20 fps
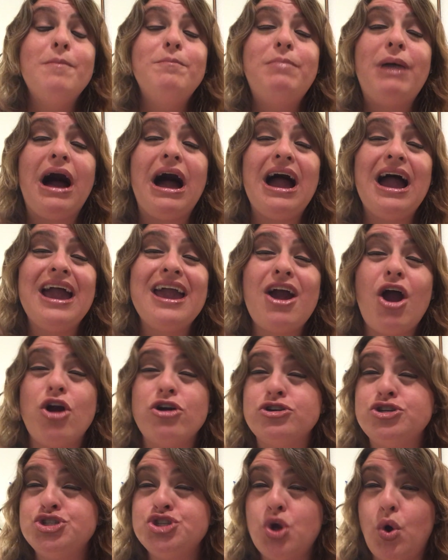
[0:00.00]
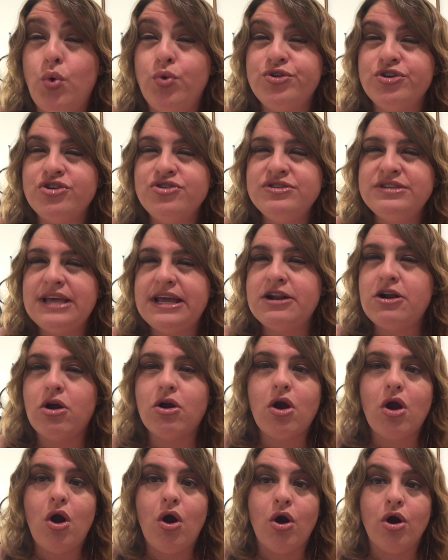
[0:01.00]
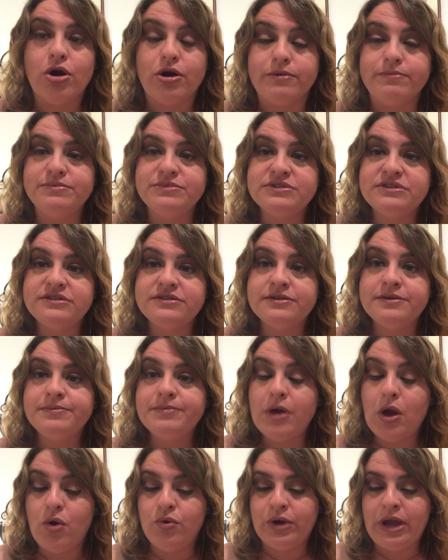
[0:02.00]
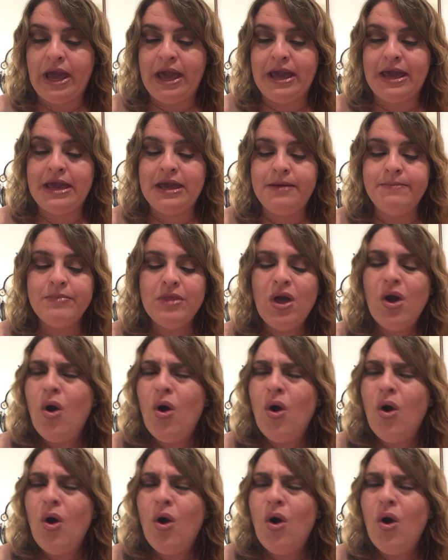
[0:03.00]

by our shoulders and our arms, okay?